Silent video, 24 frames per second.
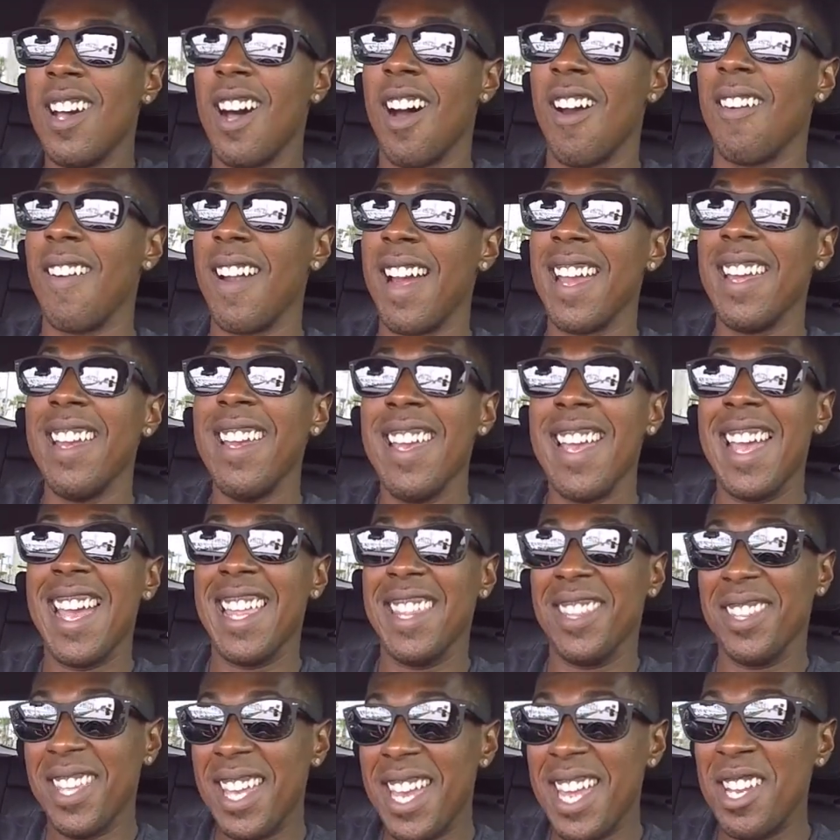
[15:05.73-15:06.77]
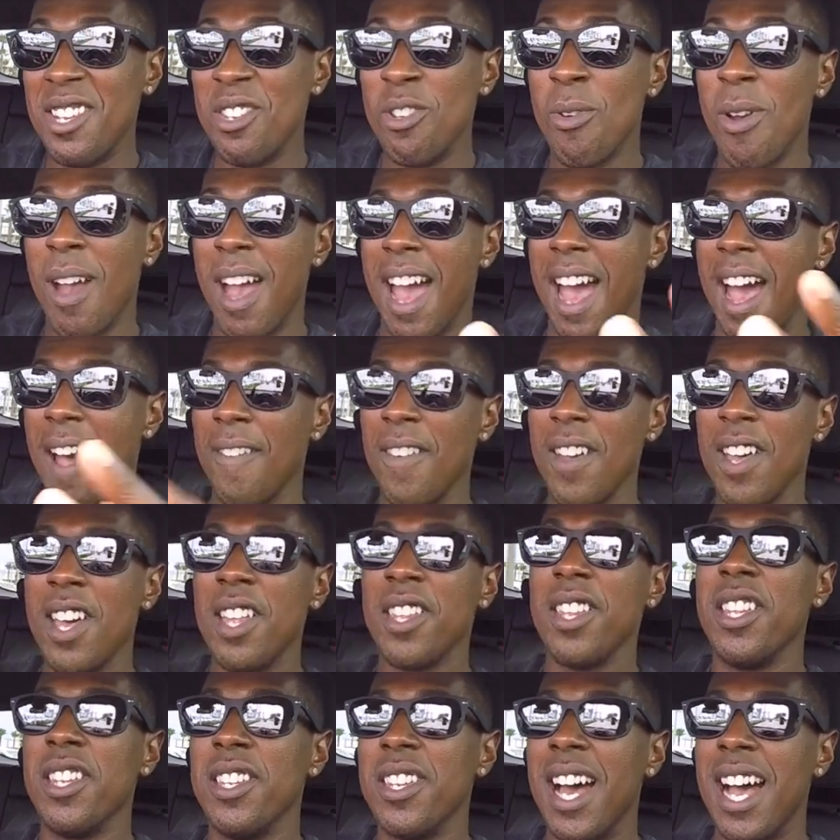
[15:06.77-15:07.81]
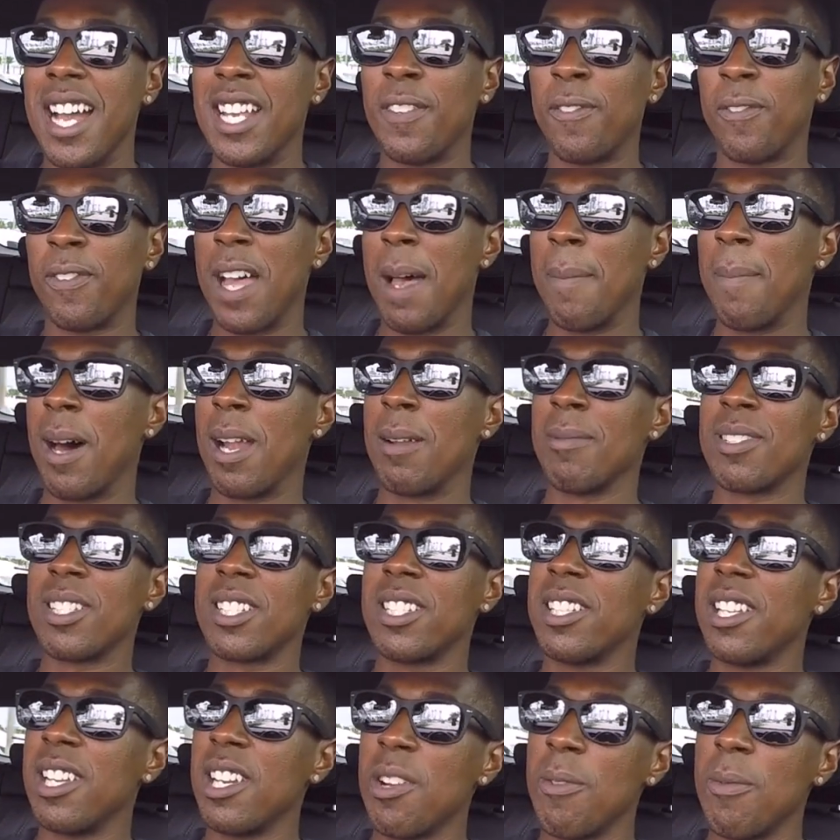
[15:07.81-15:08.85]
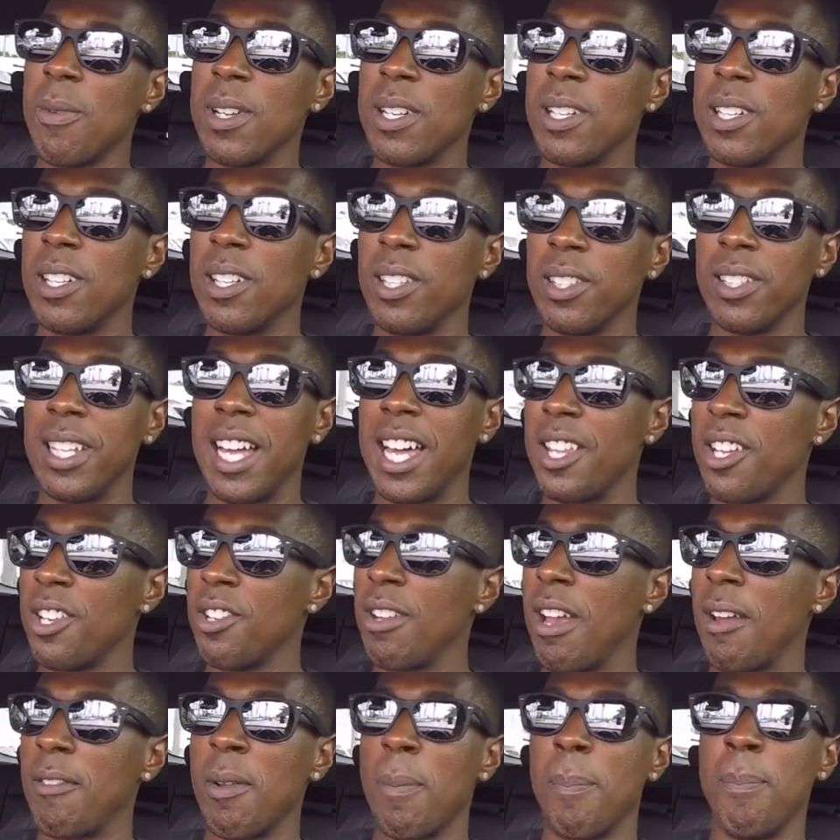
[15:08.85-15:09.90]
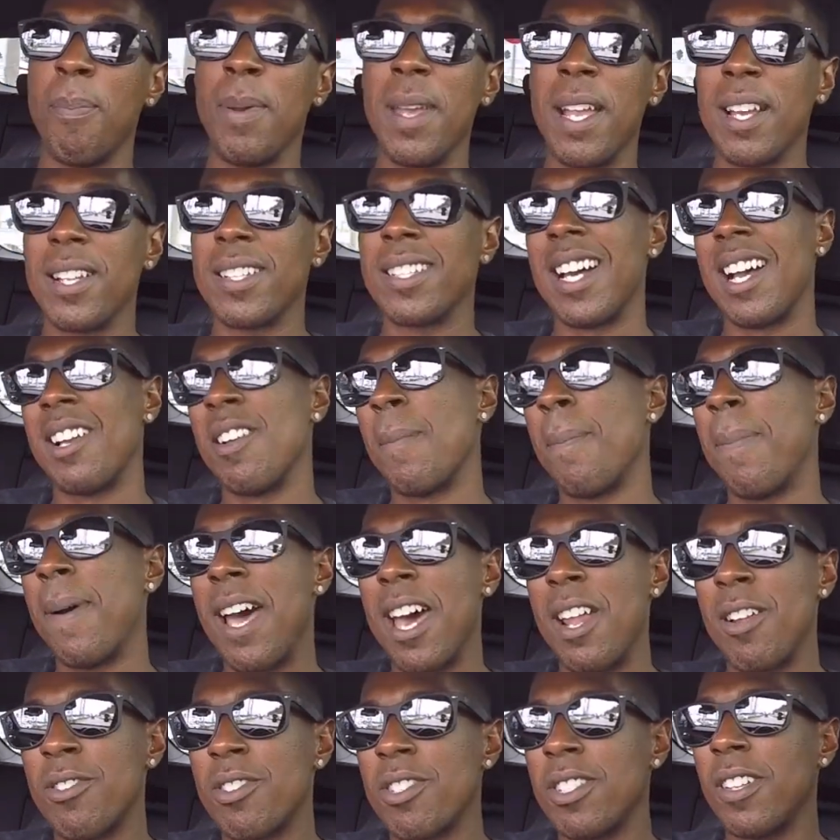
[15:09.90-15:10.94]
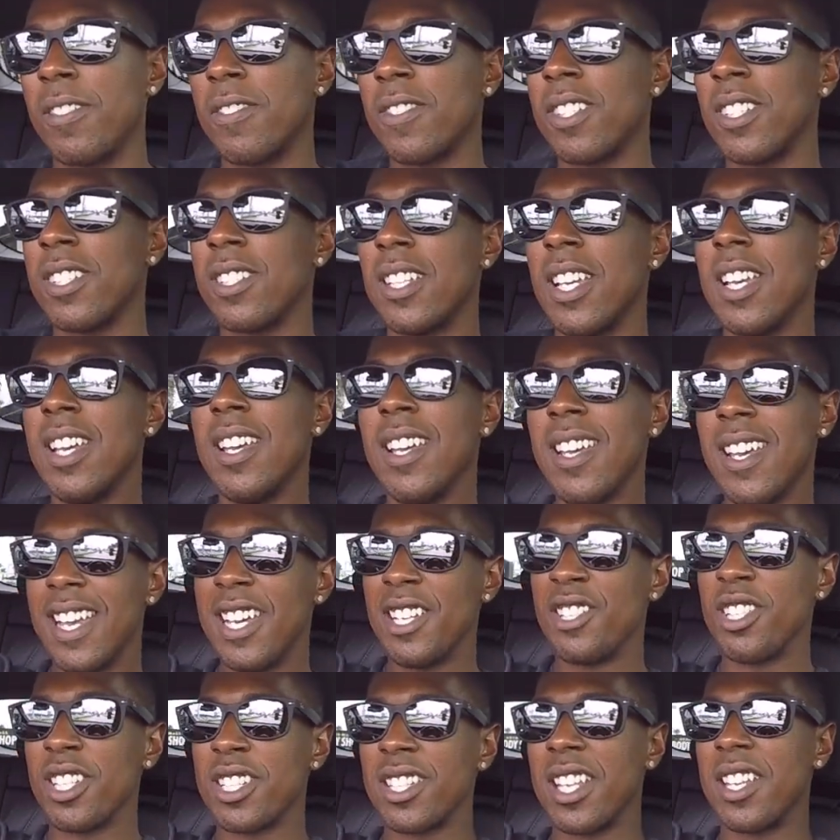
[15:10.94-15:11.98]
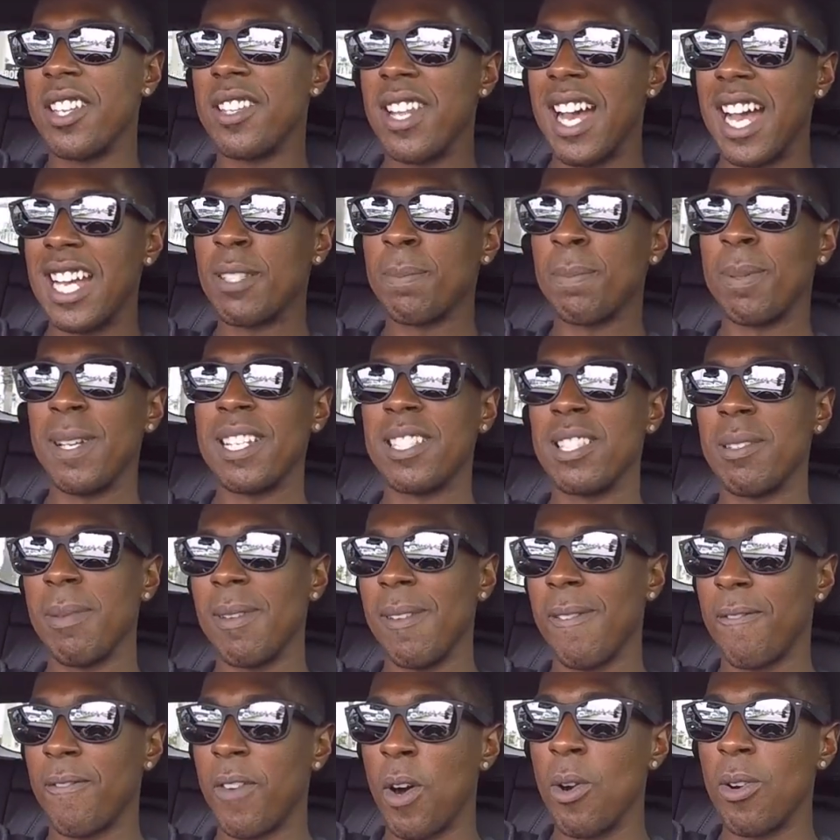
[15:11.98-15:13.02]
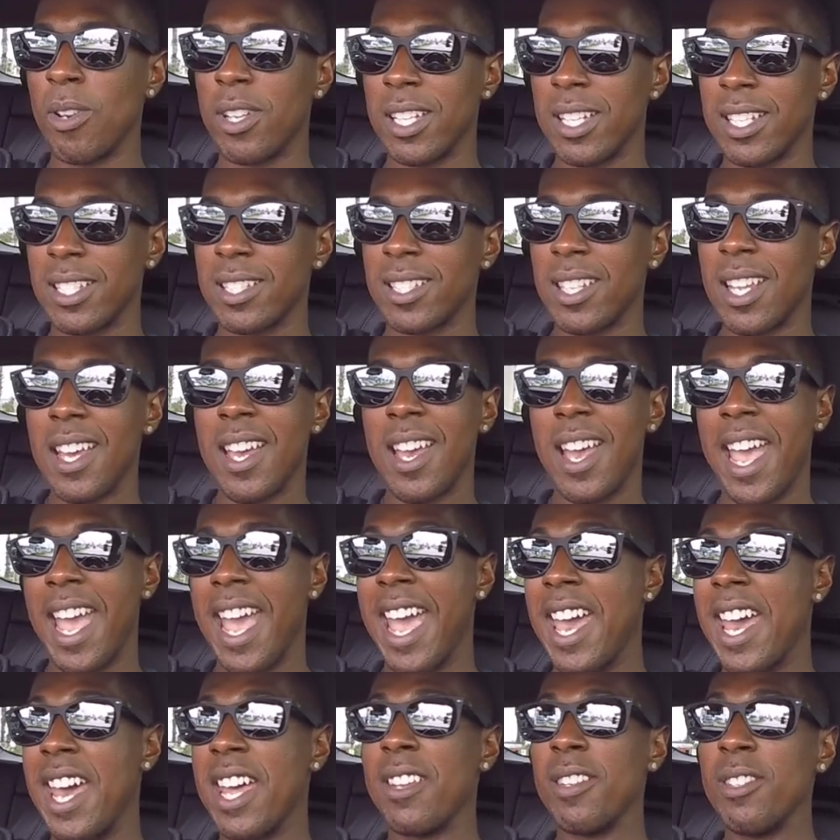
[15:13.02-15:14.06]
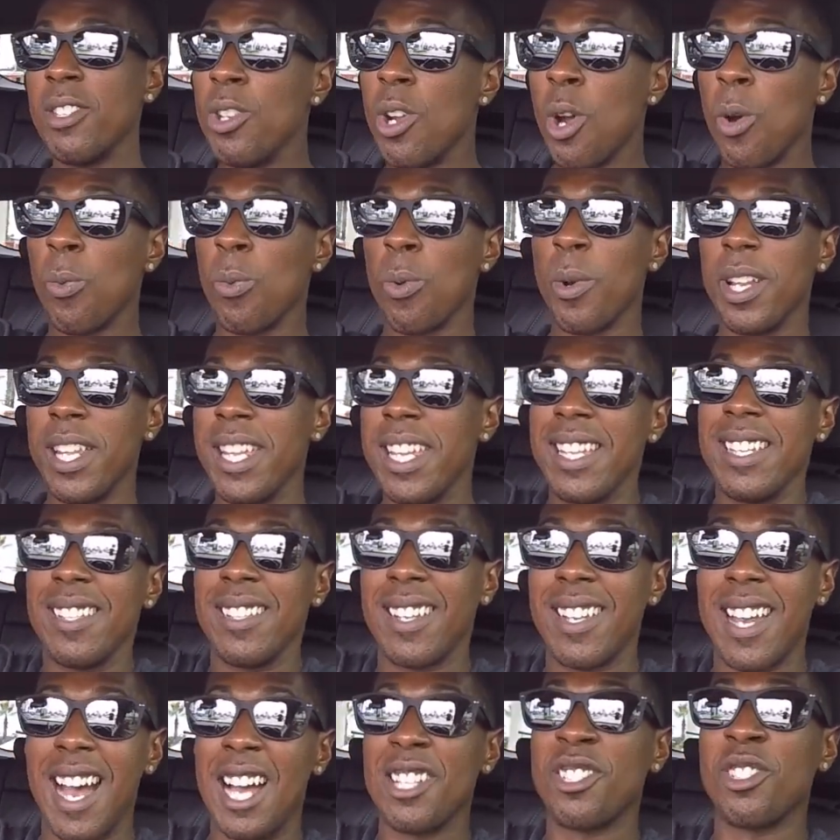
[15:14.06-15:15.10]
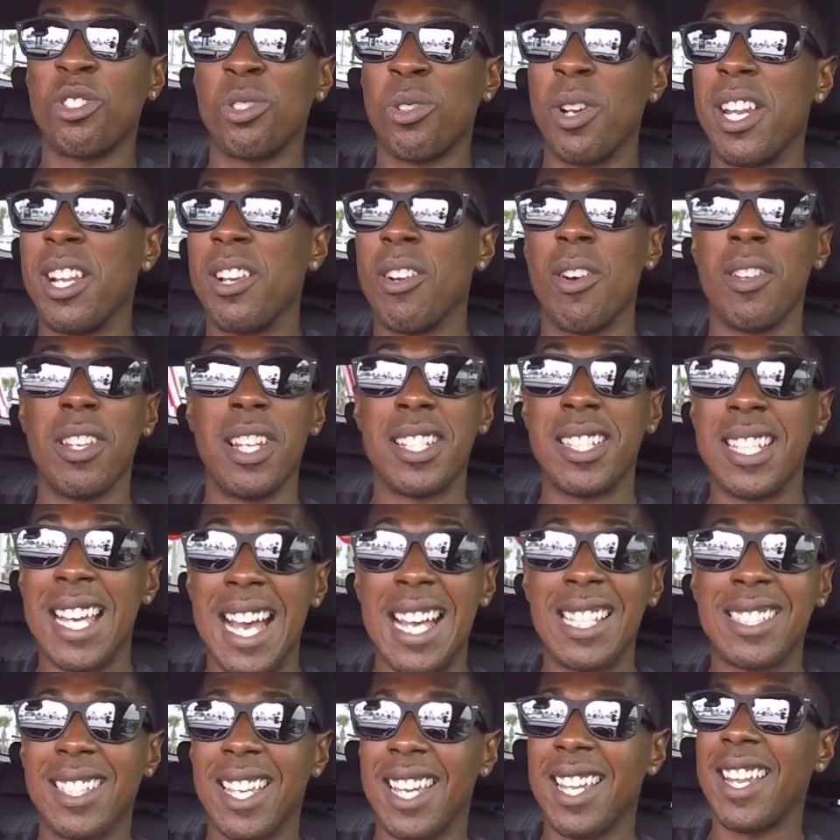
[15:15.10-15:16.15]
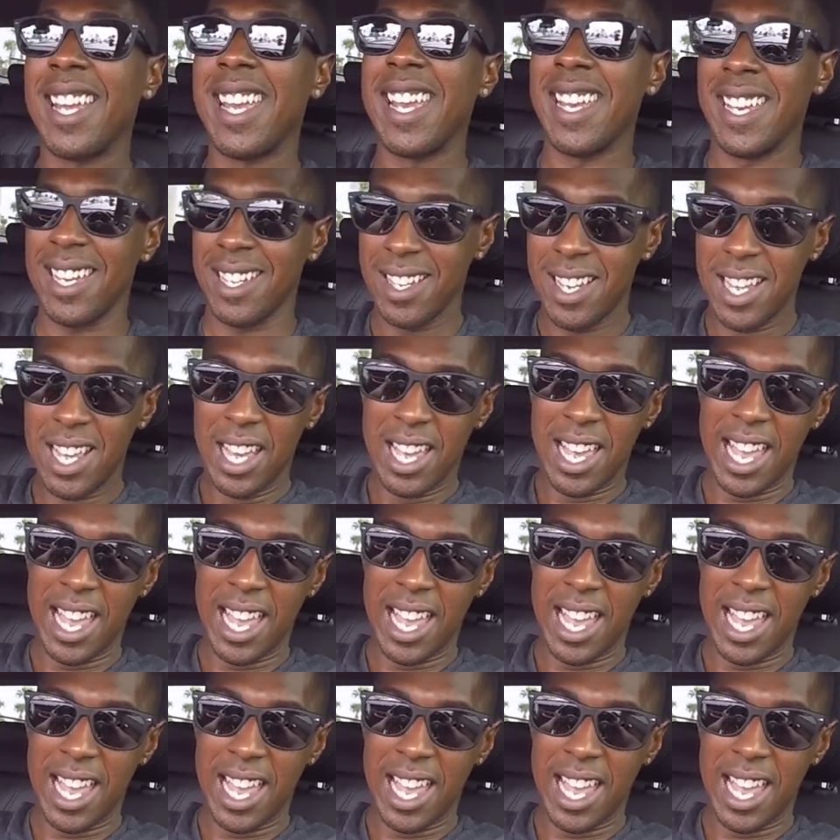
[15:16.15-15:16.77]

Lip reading: All right, and then you have the nice flat bottom steering wheel, leather. You have the big Italian paddle shifters. It's just a nice place to be focused and, you know, really concentrating on the task at hand.